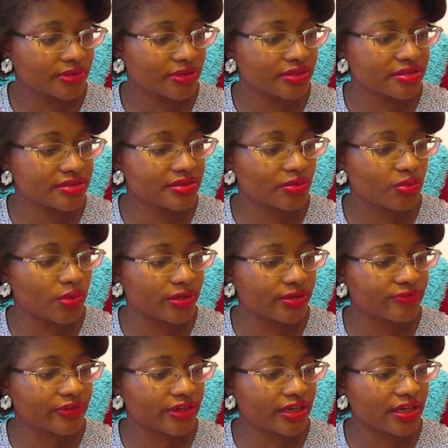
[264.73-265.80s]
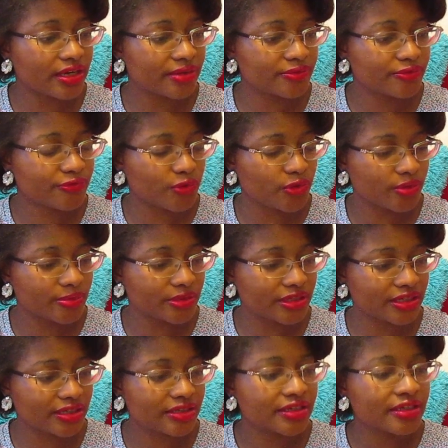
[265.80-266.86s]
This is a one-of-a-kind
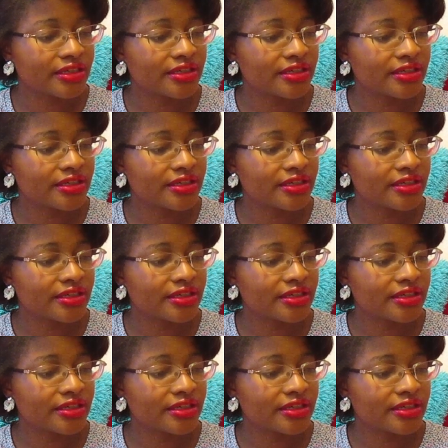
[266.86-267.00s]
formula,